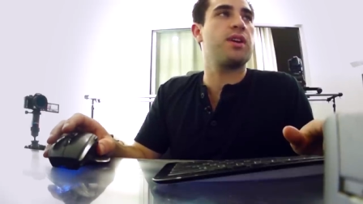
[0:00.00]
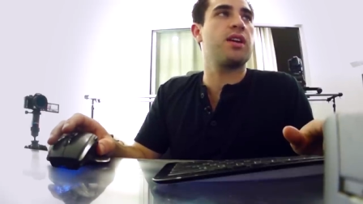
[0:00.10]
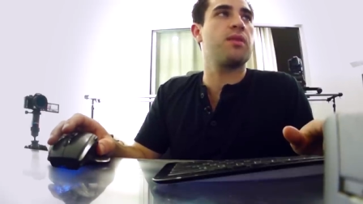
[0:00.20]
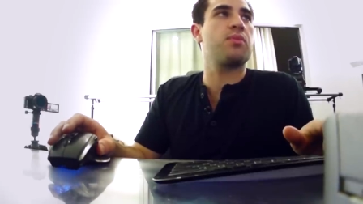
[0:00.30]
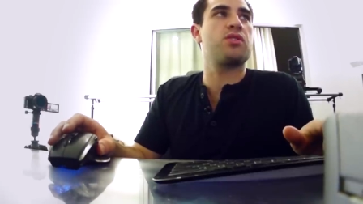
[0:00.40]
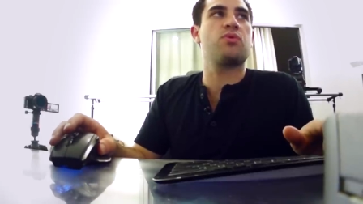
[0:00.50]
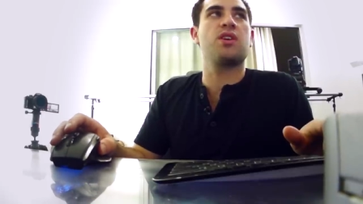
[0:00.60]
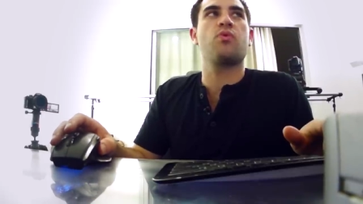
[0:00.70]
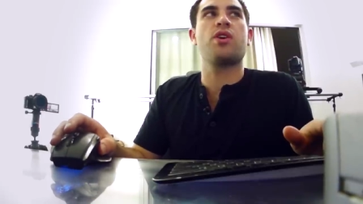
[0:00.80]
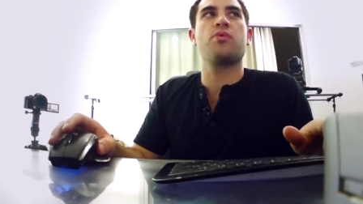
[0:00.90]
picking
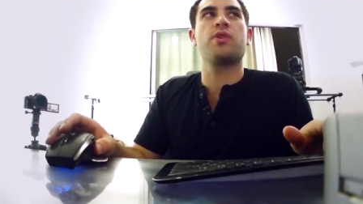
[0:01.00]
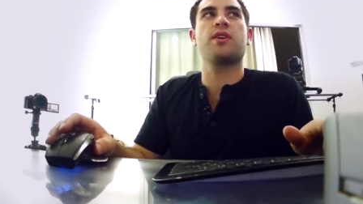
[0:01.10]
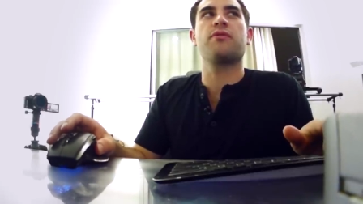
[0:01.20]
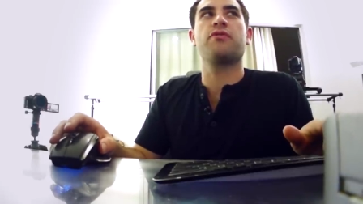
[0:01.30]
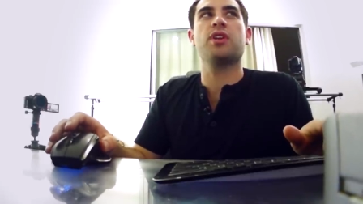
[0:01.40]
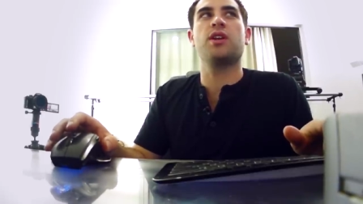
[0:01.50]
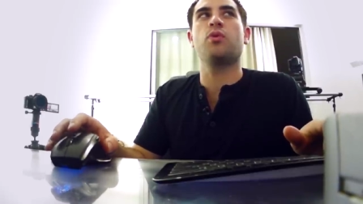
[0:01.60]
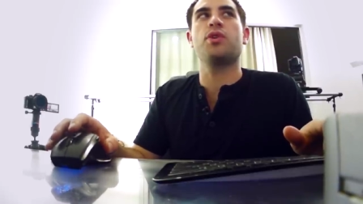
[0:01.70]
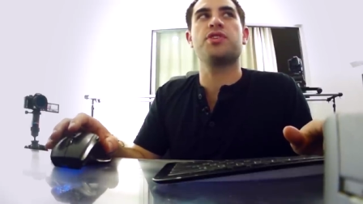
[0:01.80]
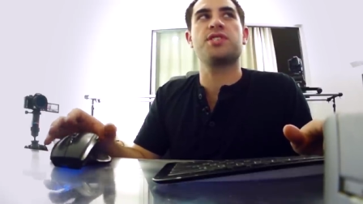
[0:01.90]
between whether we can fill
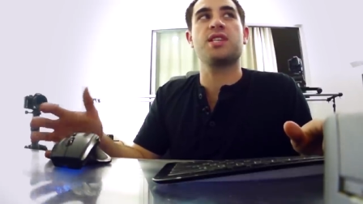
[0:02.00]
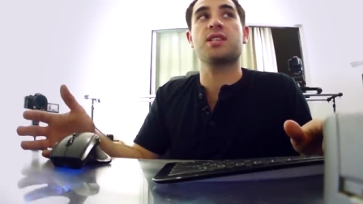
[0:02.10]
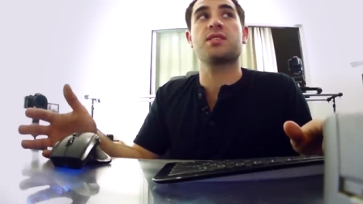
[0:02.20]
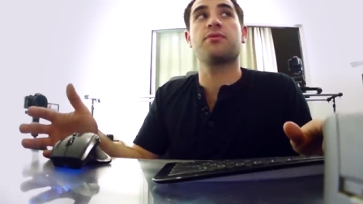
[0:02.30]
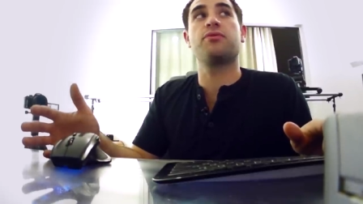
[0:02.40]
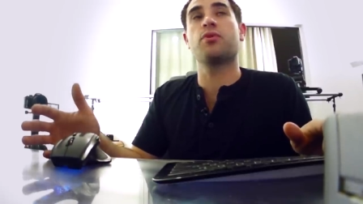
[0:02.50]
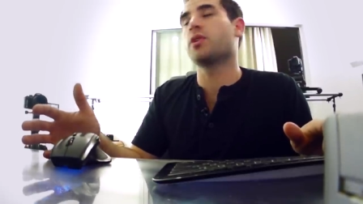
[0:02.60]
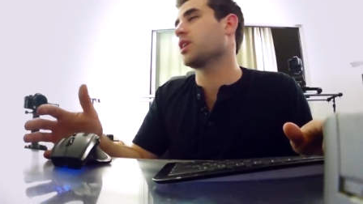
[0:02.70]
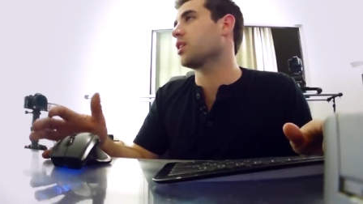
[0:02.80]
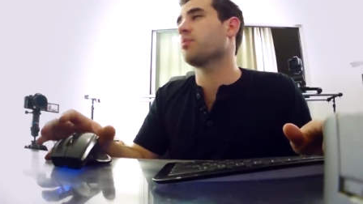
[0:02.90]
it with sticks of
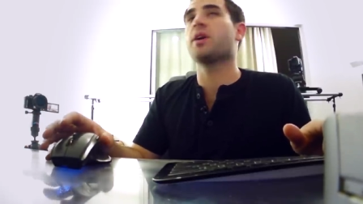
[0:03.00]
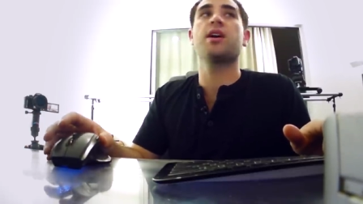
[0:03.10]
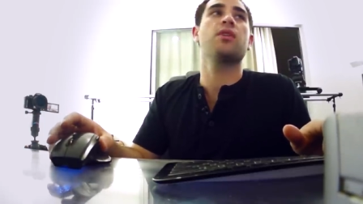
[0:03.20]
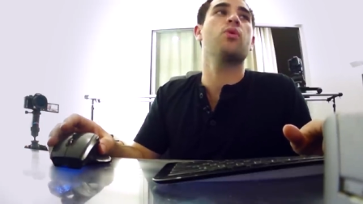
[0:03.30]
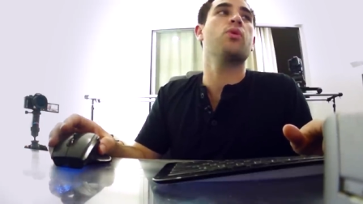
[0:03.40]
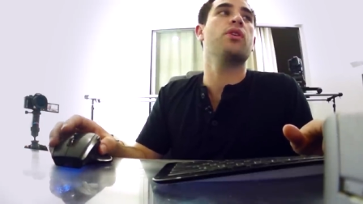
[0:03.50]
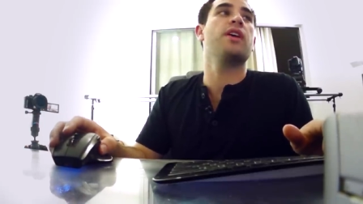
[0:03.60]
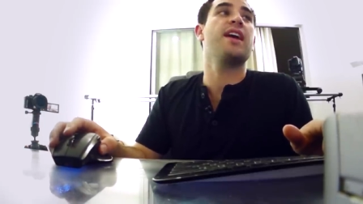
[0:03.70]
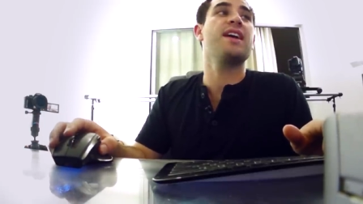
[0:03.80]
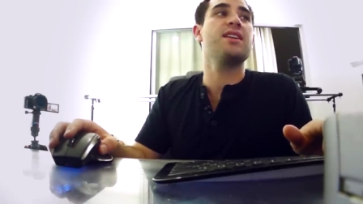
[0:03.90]
four gigabyte
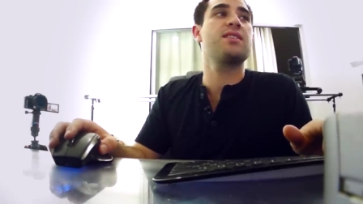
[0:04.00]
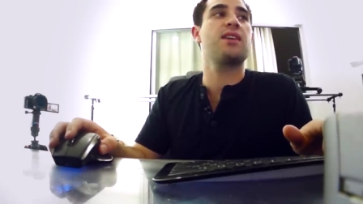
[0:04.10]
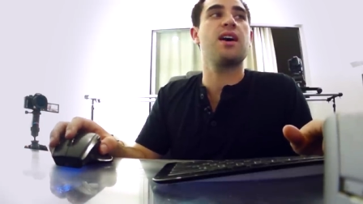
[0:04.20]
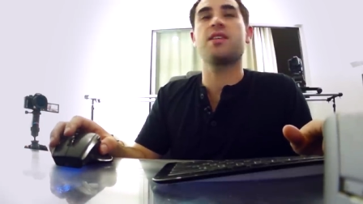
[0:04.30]
or eight.